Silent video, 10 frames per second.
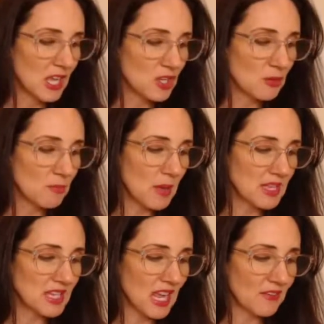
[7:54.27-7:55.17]
You
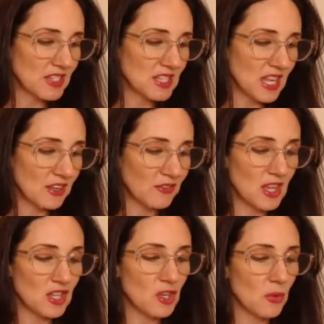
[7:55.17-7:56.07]
must have a self
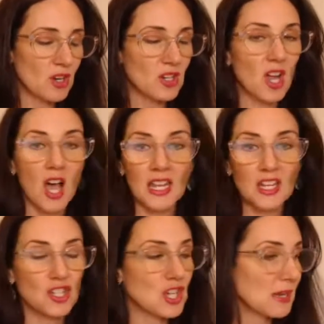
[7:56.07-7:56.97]
that you are not
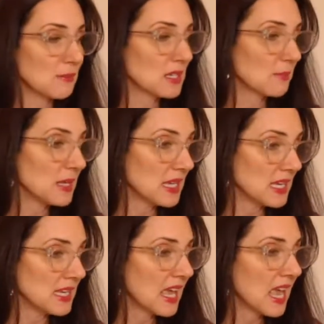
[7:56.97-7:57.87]
ashamed to
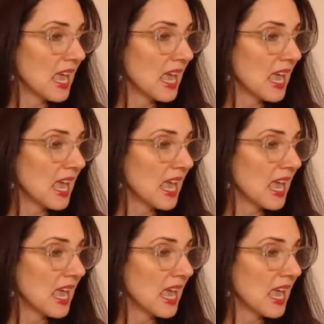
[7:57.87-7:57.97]
be,